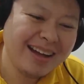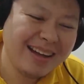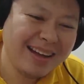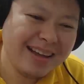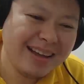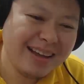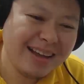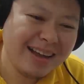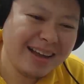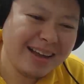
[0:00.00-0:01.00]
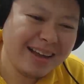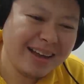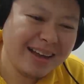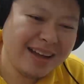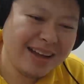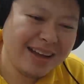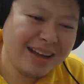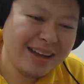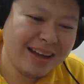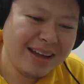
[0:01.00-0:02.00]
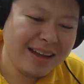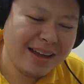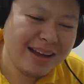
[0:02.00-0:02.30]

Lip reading: Nobody speaks.